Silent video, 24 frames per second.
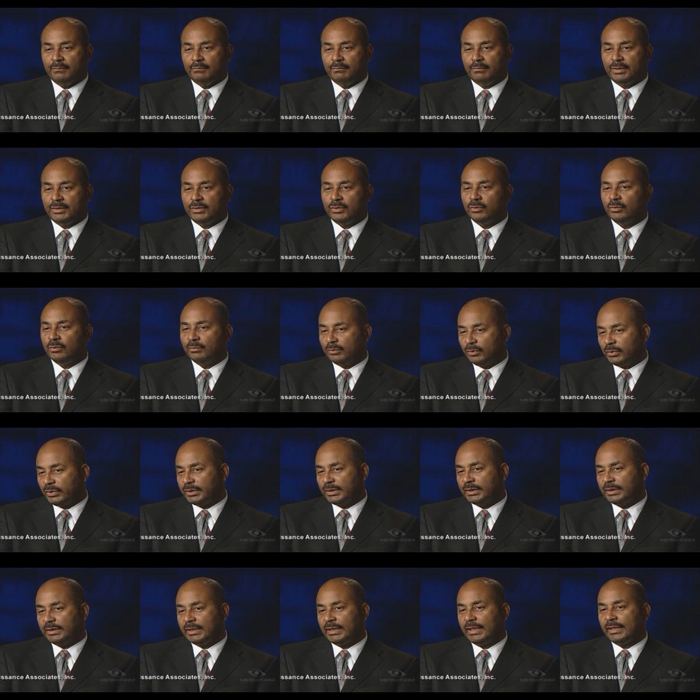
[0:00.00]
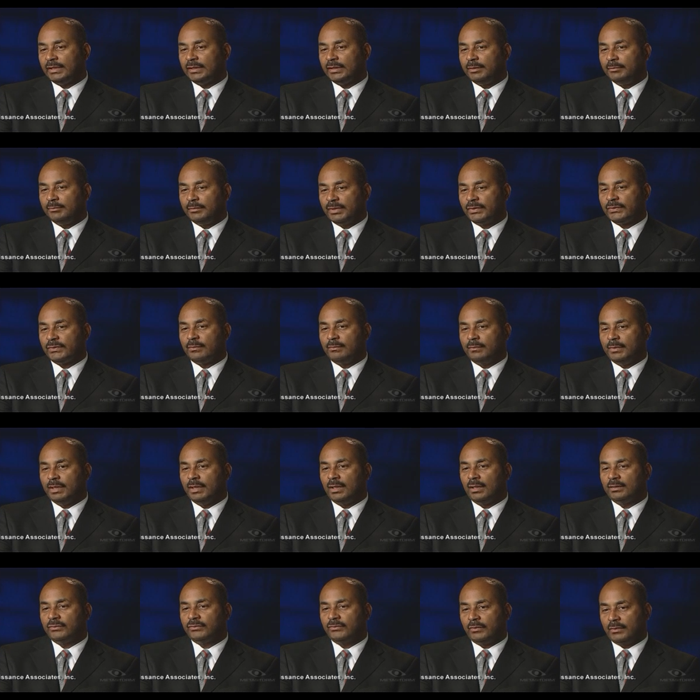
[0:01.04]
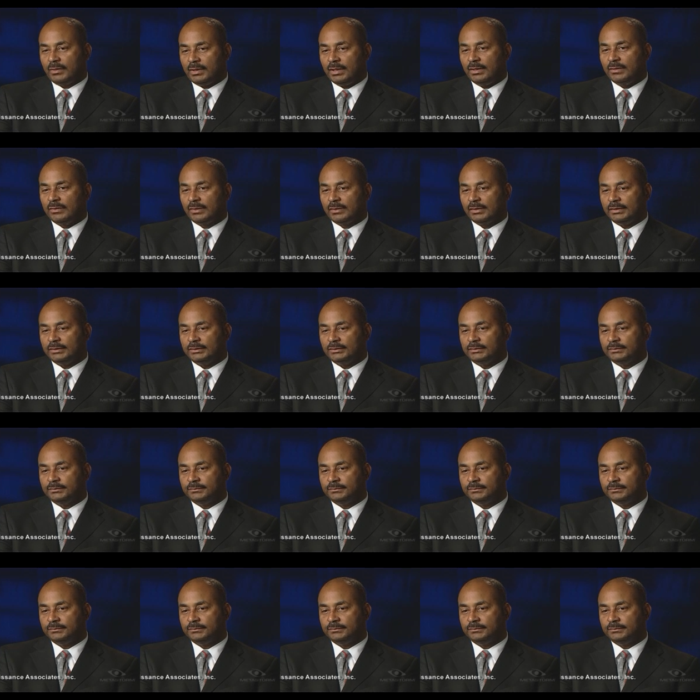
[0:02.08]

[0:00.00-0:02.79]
but you will more than likely miss the mark strategically.